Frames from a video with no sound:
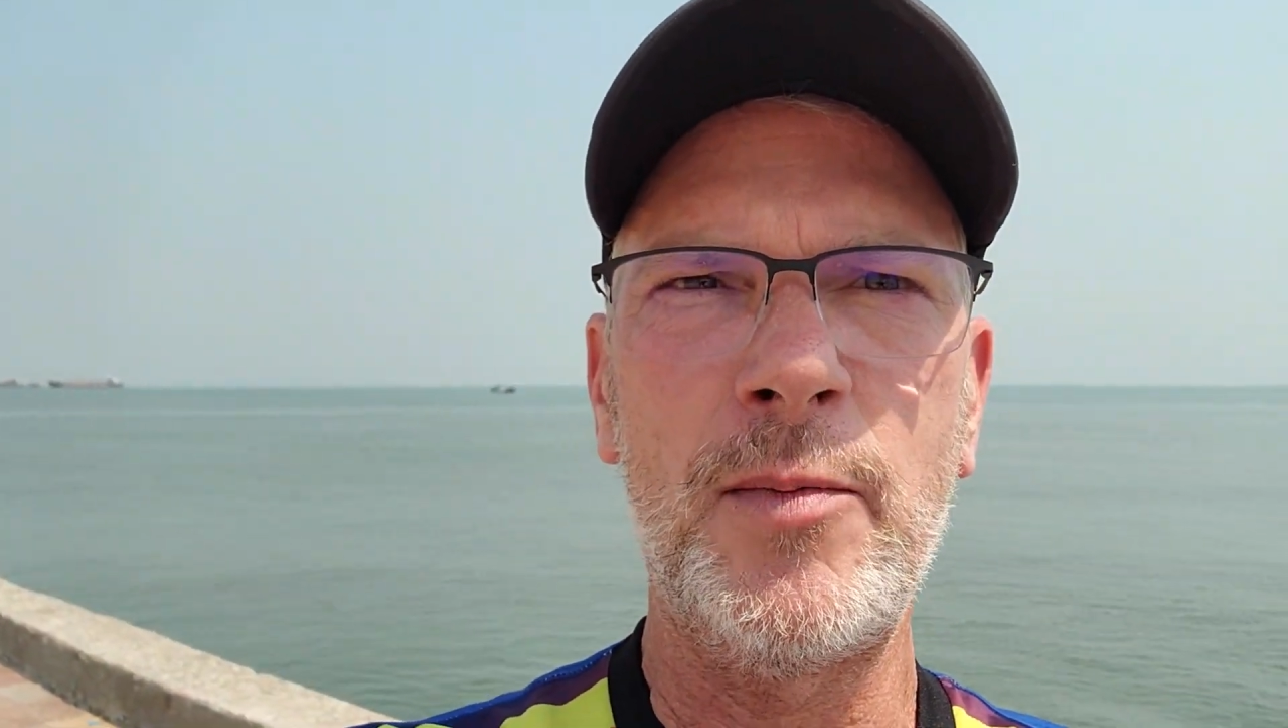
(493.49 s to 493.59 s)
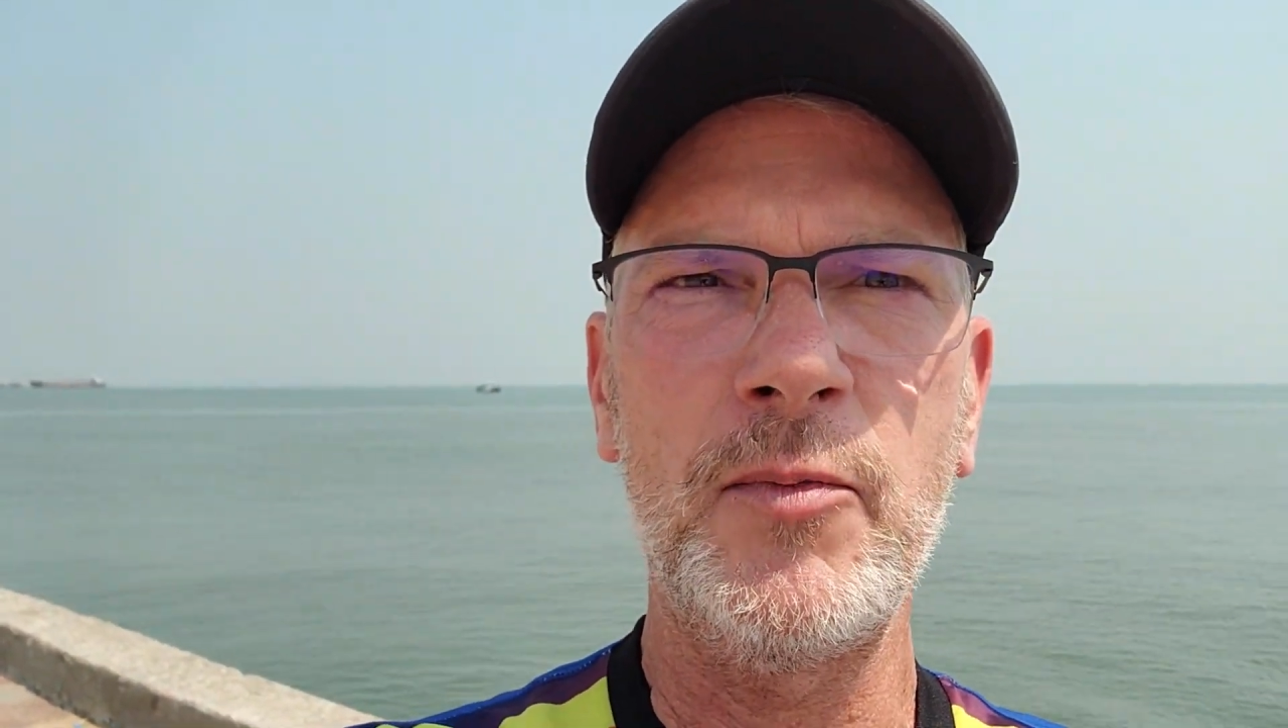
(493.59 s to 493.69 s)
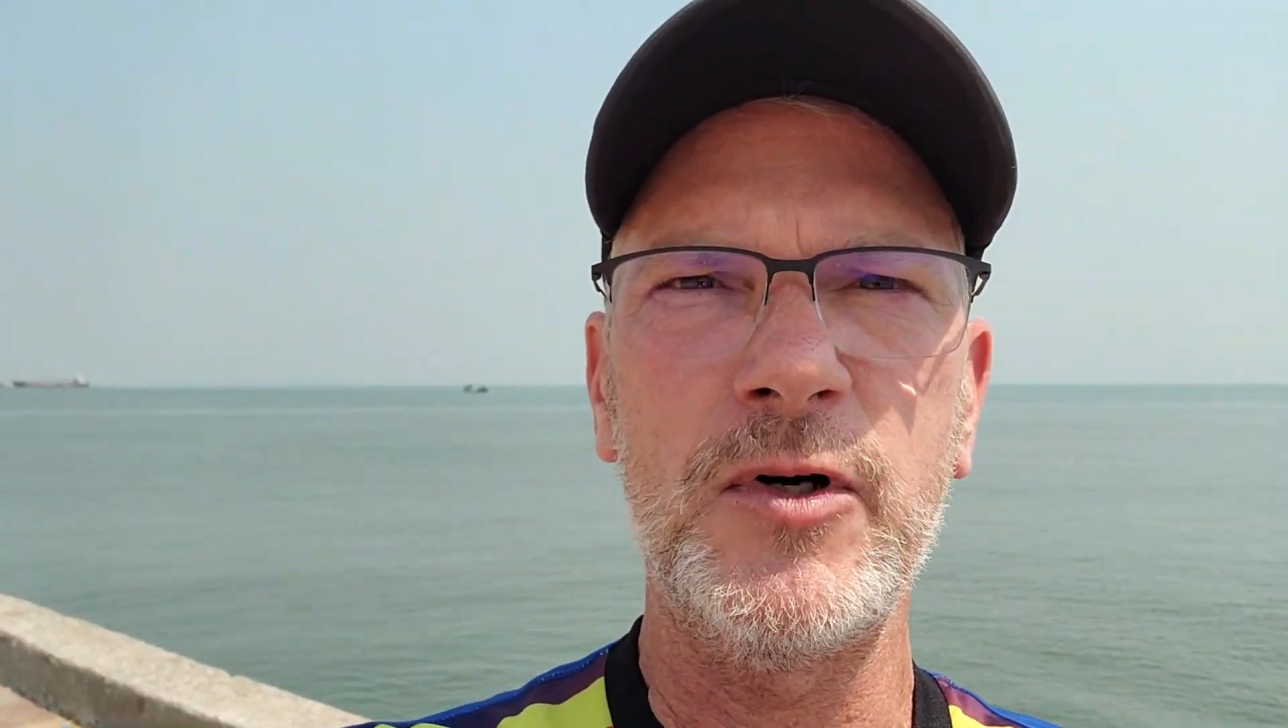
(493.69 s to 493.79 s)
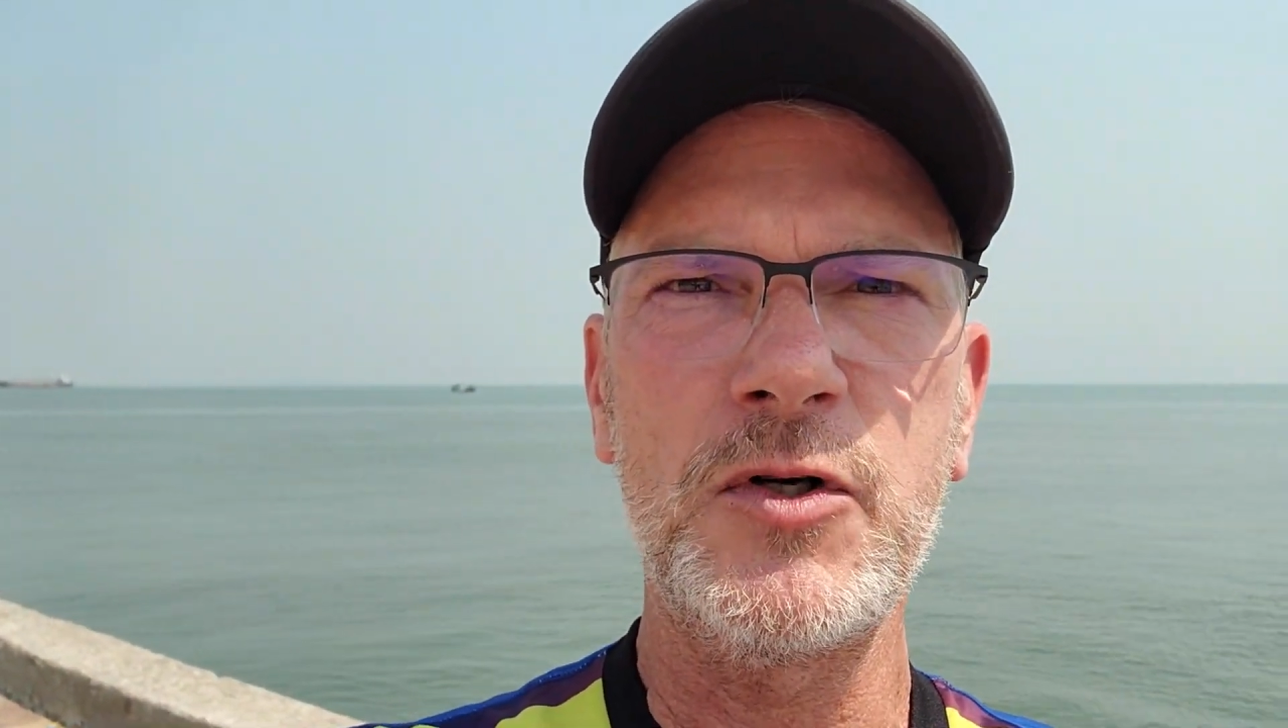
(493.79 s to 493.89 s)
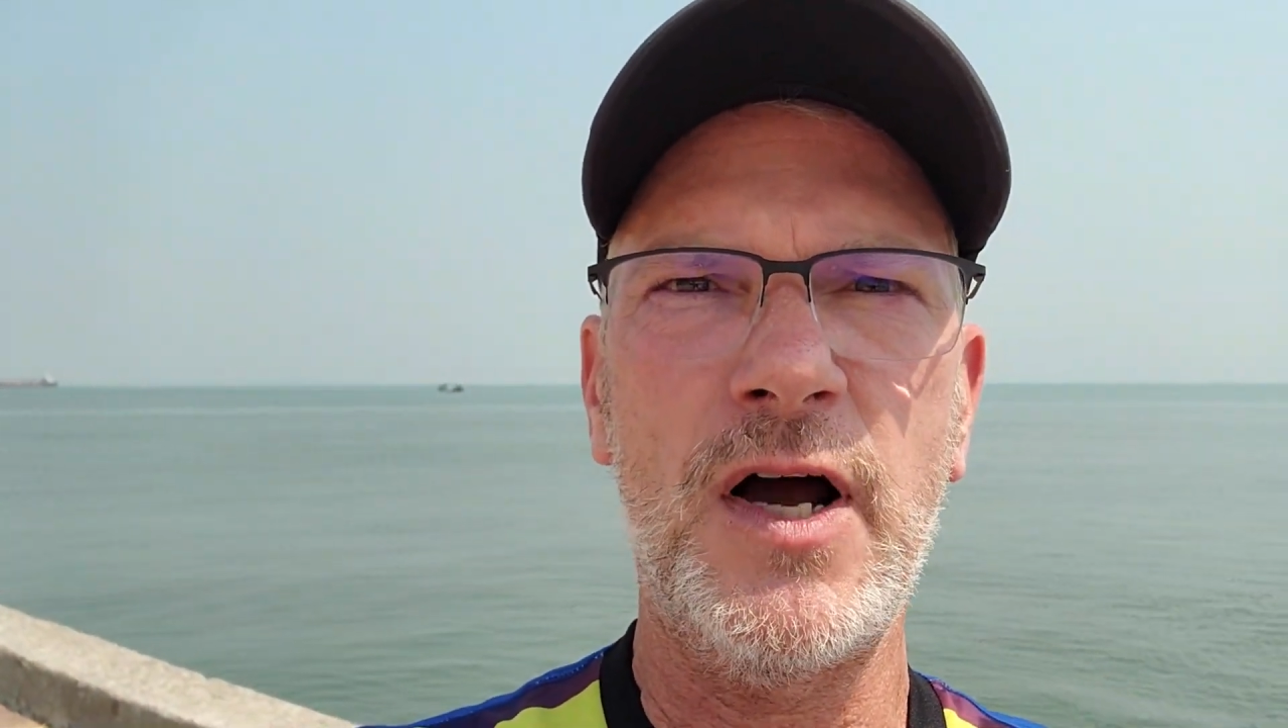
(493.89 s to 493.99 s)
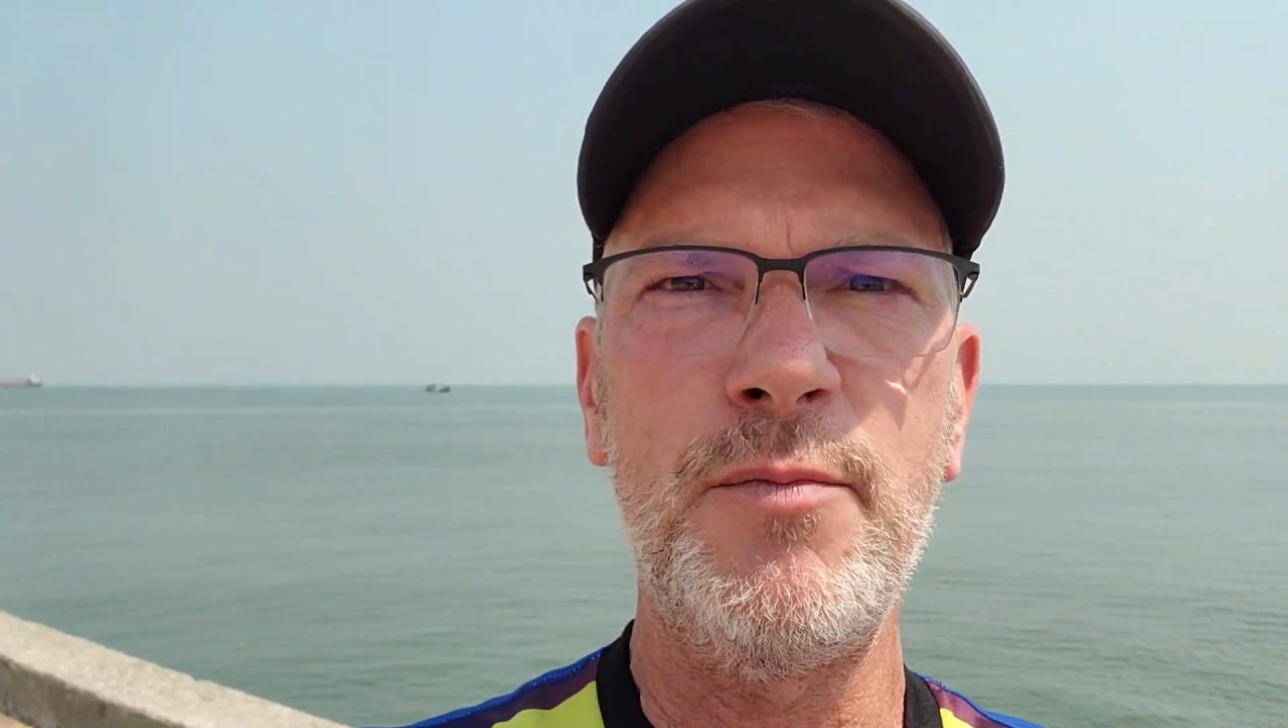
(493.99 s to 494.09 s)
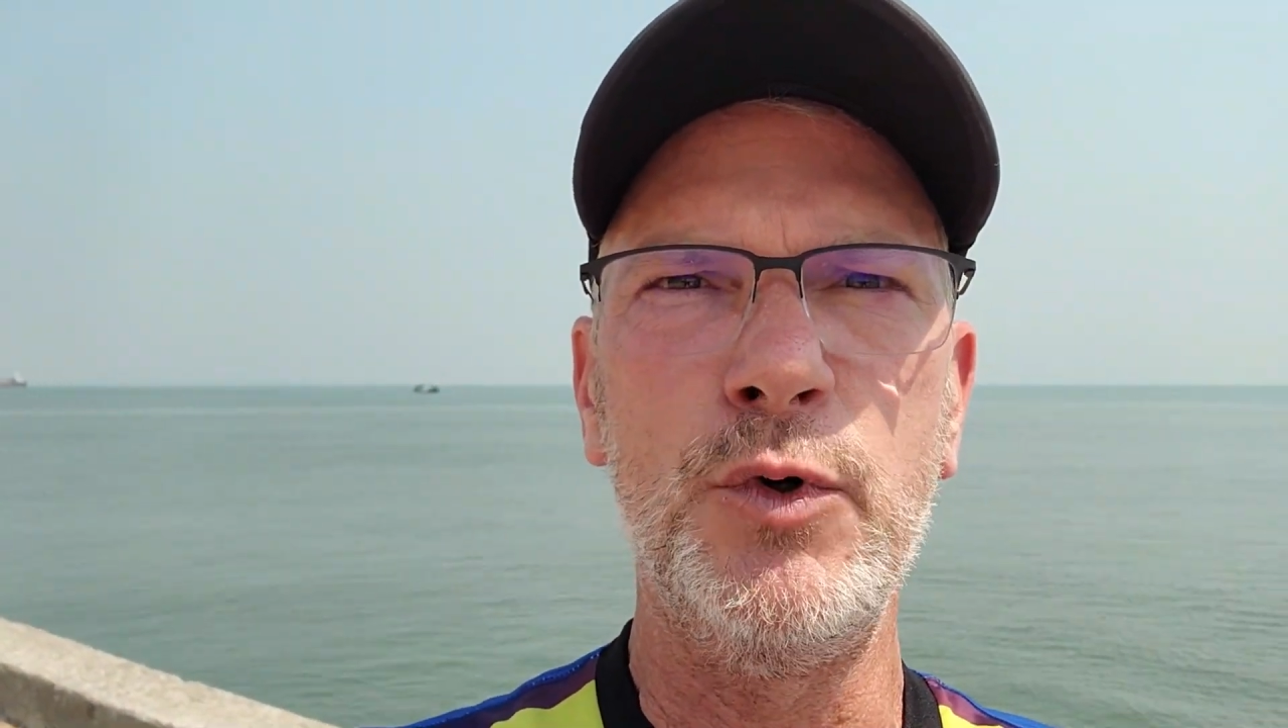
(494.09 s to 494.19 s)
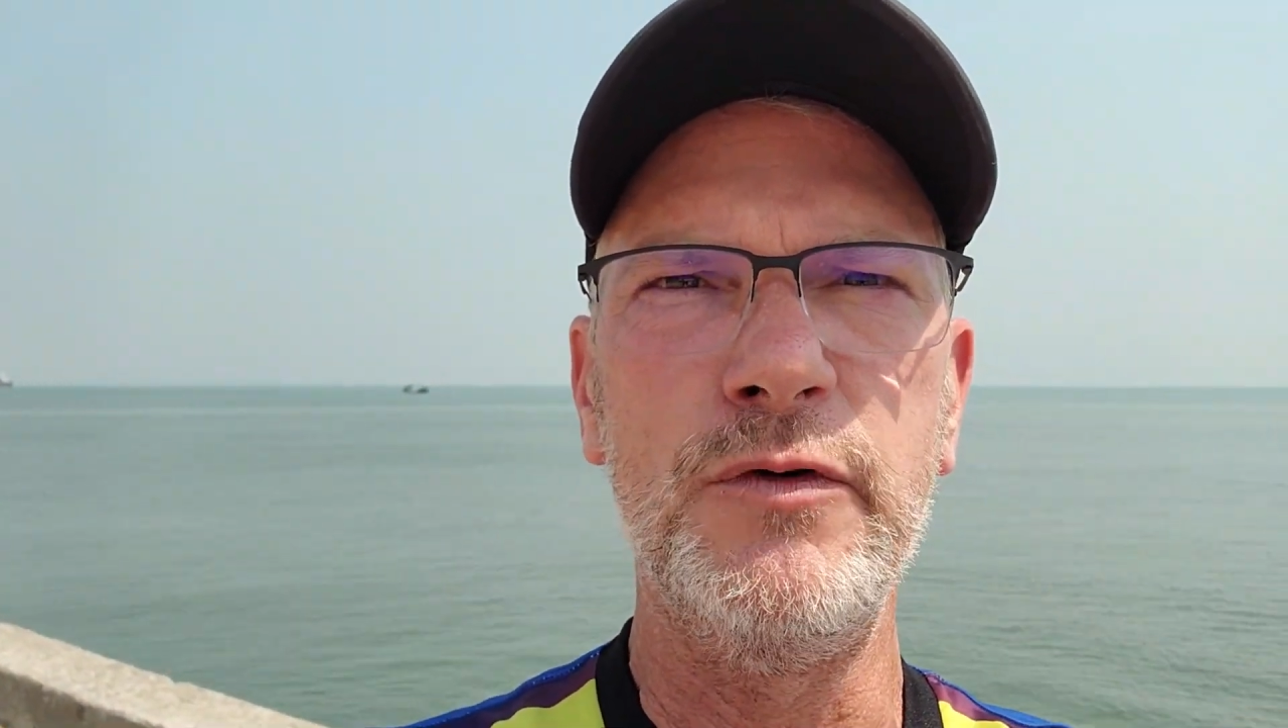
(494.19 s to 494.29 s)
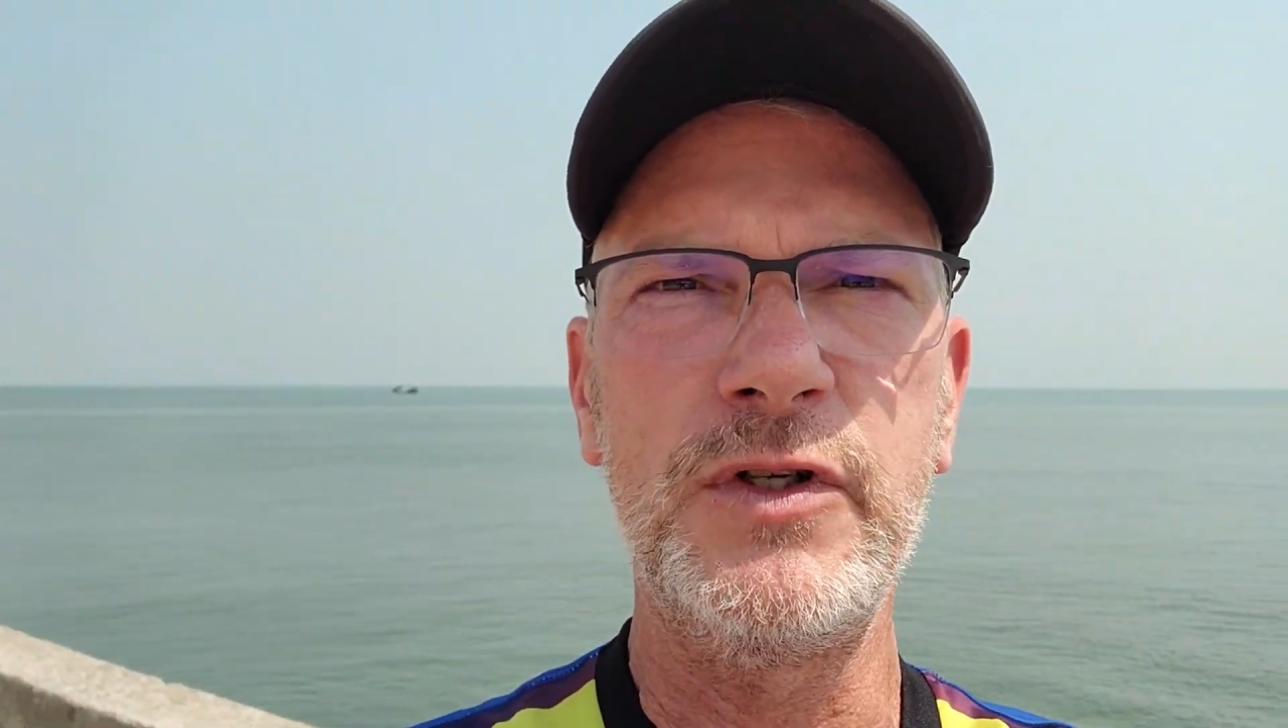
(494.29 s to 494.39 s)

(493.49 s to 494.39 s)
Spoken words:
I'm going to try and move